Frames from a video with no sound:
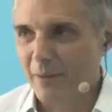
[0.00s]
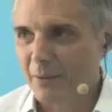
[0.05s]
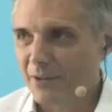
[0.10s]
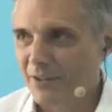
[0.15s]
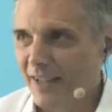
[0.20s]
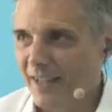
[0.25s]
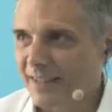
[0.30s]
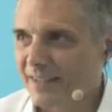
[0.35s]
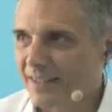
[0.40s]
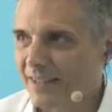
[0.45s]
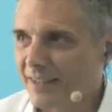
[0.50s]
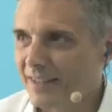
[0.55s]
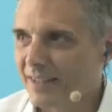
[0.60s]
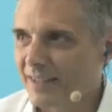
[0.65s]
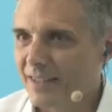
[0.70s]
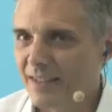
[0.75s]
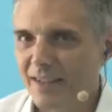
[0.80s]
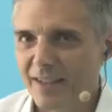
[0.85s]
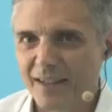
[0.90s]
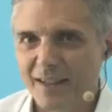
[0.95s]
That was
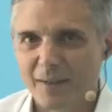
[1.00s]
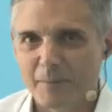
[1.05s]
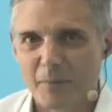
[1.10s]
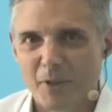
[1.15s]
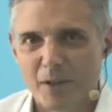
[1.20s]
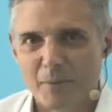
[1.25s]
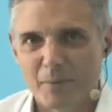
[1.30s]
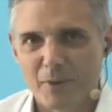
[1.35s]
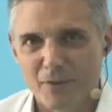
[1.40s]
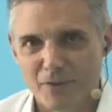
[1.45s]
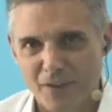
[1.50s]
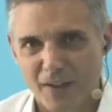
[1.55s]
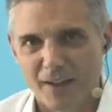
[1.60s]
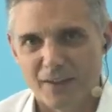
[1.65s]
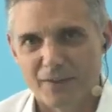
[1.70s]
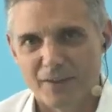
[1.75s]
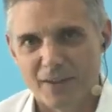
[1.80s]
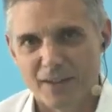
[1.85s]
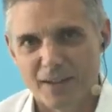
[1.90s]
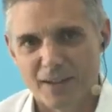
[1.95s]
excellent. Hope you
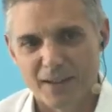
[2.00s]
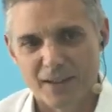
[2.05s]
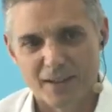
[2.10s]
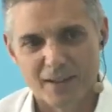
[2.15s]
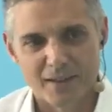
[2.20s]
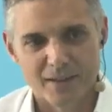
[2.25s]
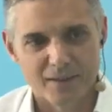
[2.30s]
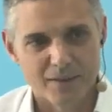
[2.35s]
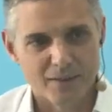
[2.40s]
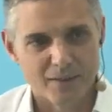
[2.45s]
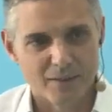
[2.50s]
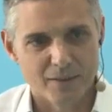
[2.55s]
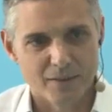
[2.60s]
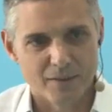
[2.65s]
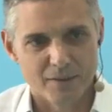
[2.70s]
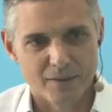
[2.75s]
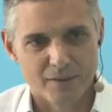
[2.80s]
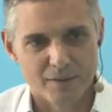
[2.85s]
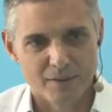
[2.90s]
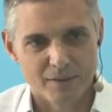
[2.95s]
found the
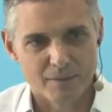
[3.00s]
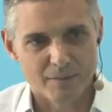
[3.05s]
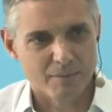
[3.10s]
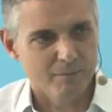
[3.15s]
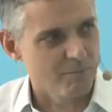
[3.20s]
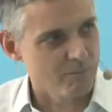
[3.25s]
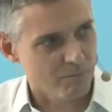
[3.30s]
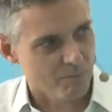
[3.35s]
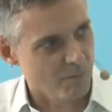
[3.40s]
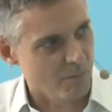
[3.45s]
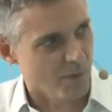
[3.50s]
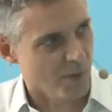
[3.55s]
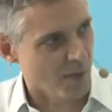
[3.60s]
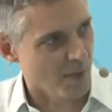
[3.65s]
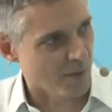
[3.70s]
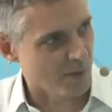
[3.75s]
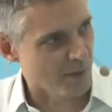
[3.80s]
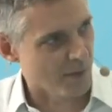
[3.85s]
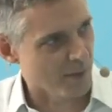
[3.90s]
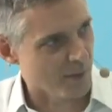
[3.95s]

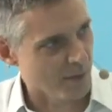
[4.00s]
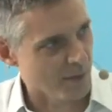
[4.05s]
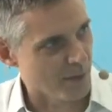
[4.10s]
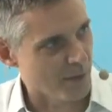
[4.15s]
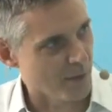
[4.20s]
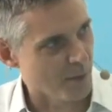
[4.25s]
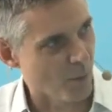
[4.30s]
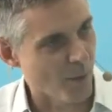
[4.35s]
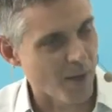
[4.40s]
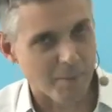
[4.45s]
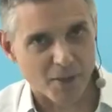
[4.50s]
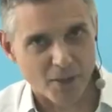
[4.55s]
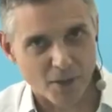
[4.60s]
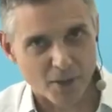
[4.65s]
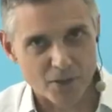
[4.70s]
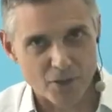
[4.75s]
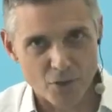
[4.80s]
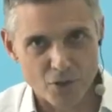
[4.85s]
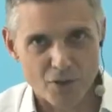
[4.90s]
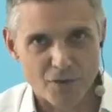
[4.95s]

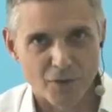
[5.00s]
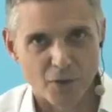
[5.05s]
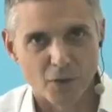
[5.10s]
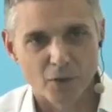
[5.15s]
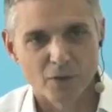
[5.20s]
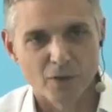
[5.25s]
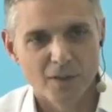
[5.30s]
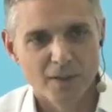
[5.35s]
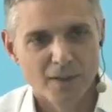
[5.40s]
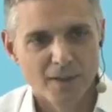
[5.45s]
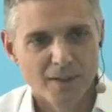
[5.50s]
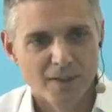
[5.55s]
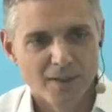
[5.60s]
webinar useful.